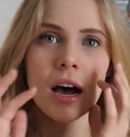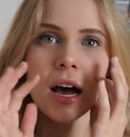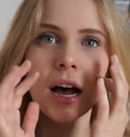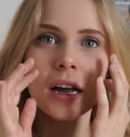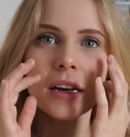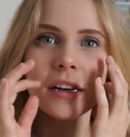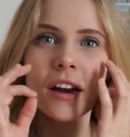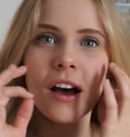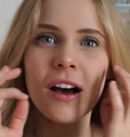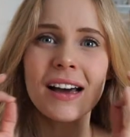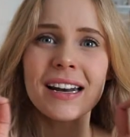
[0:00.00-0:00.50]

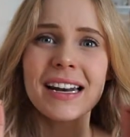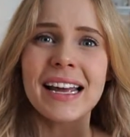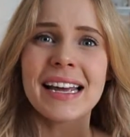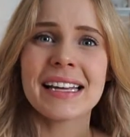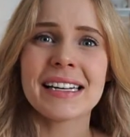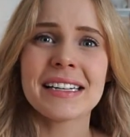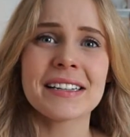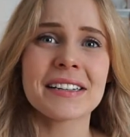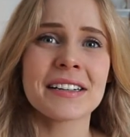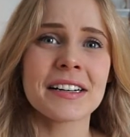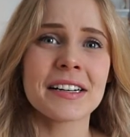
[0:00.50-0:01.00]
not
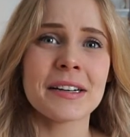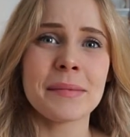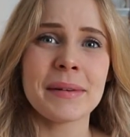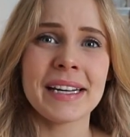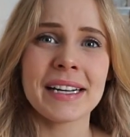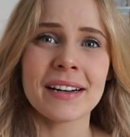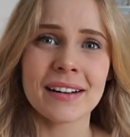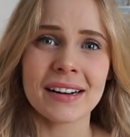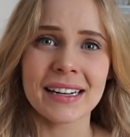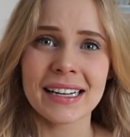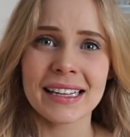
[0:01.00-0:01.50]
hindered
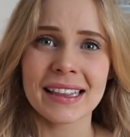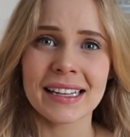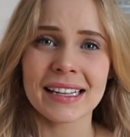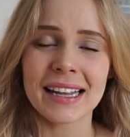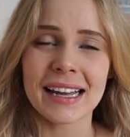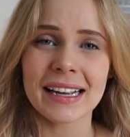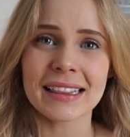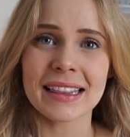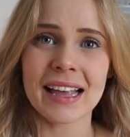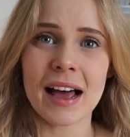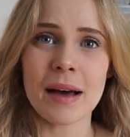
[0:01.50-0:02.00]
me or anything
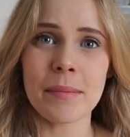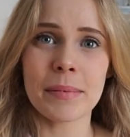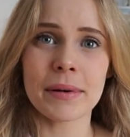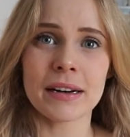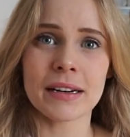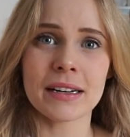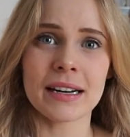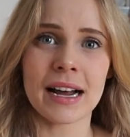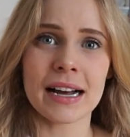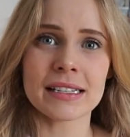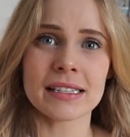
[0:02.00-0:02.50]
like that, but
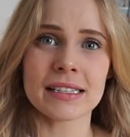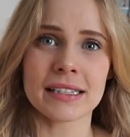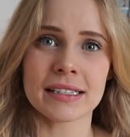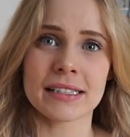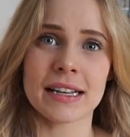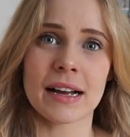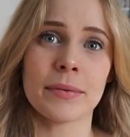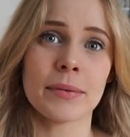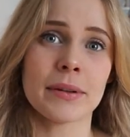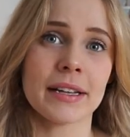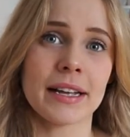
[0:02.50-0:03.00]
it hasn't
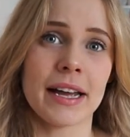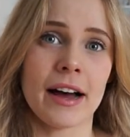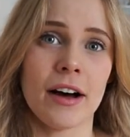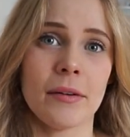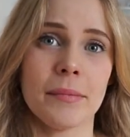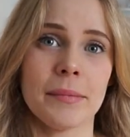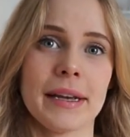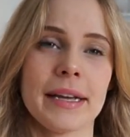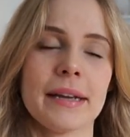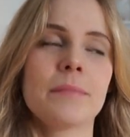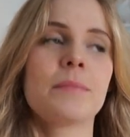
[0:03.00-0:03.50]
exactly
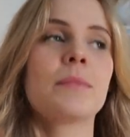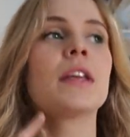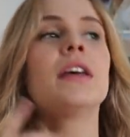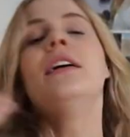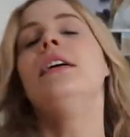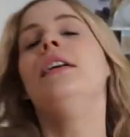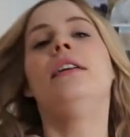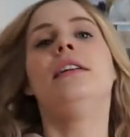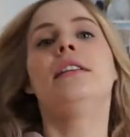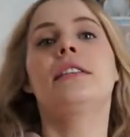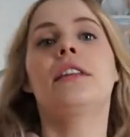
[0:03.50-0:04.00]
helped me.
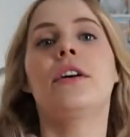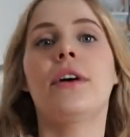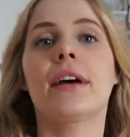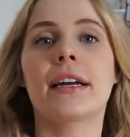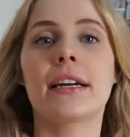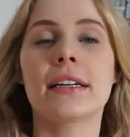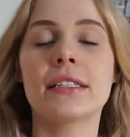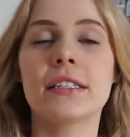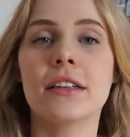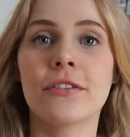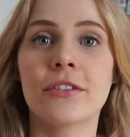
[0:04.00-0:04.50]
So I
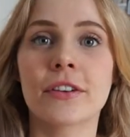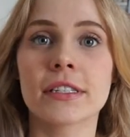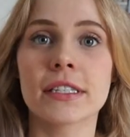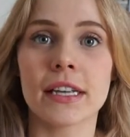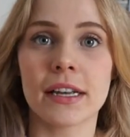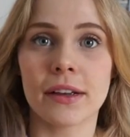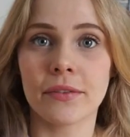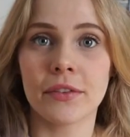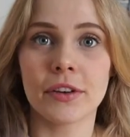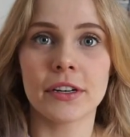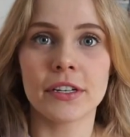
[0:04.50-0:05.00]
guess the first
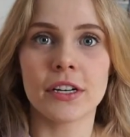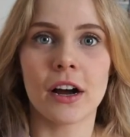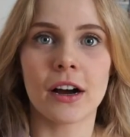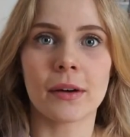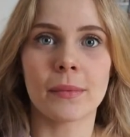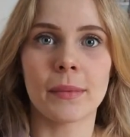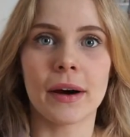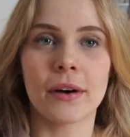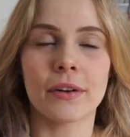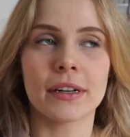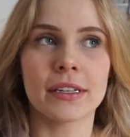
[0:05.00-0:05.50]
thing I'm going to
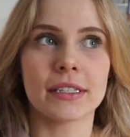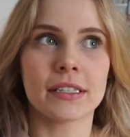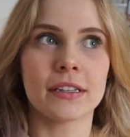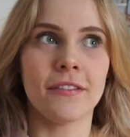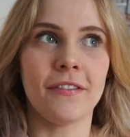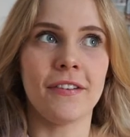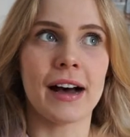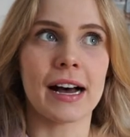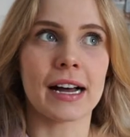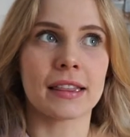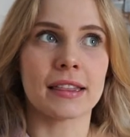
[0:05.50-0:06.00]
talk about is the
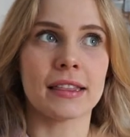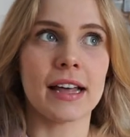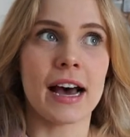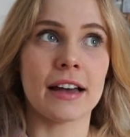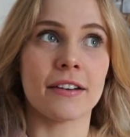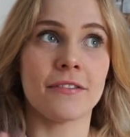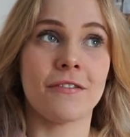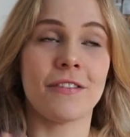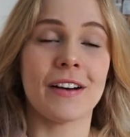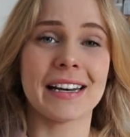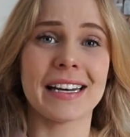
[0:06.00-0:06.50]
fact
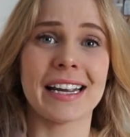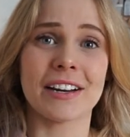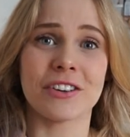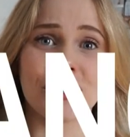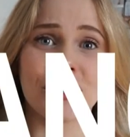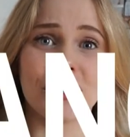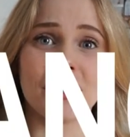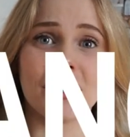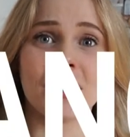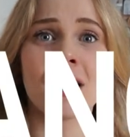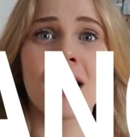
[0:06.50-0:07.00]
that
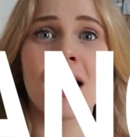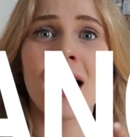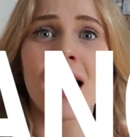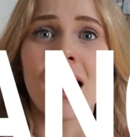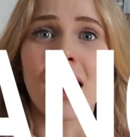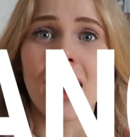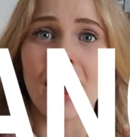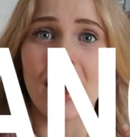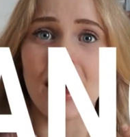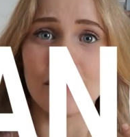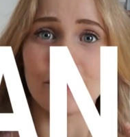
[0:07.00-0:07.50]
financial
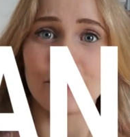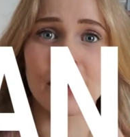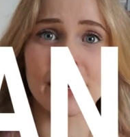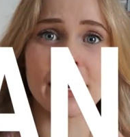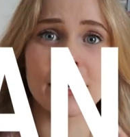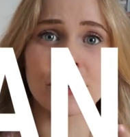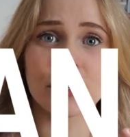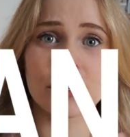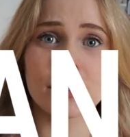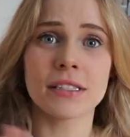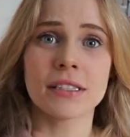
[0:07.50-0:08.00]

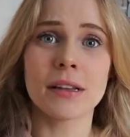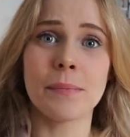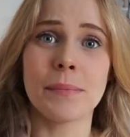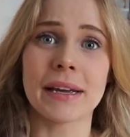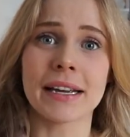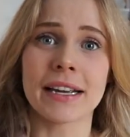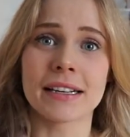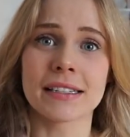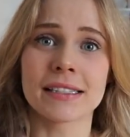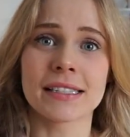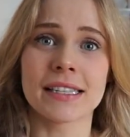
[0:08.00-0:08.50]
is the
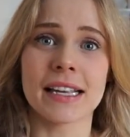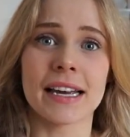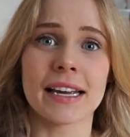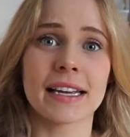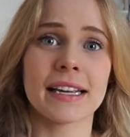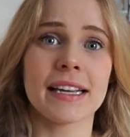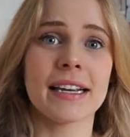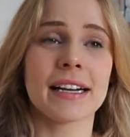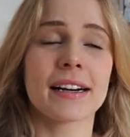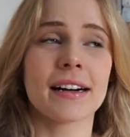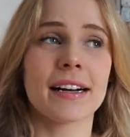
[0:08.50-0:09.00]
biggest
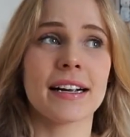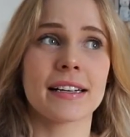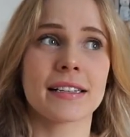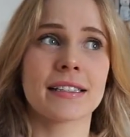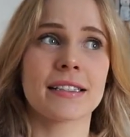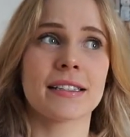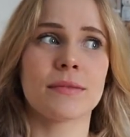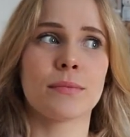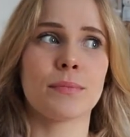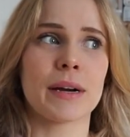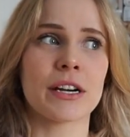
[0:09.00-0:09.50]
thing here,
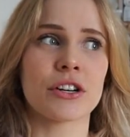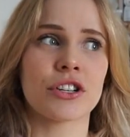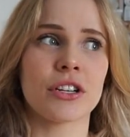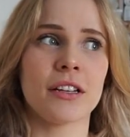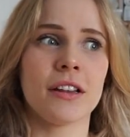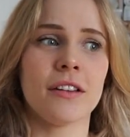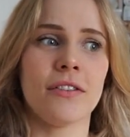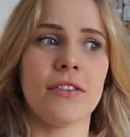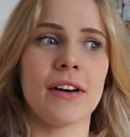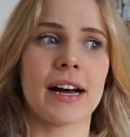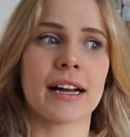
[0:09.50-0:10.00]

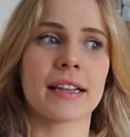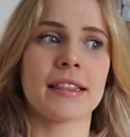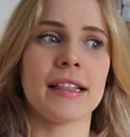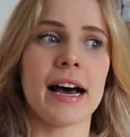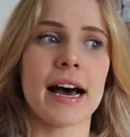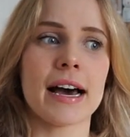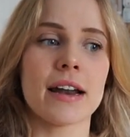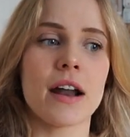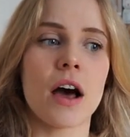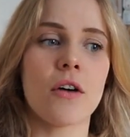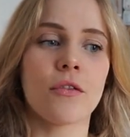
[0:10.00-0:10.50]
especially the fact
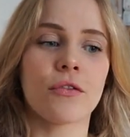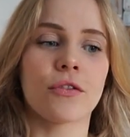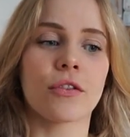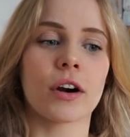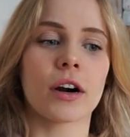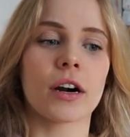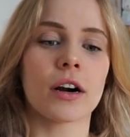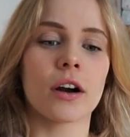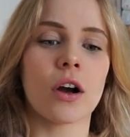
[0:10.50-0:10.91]
that for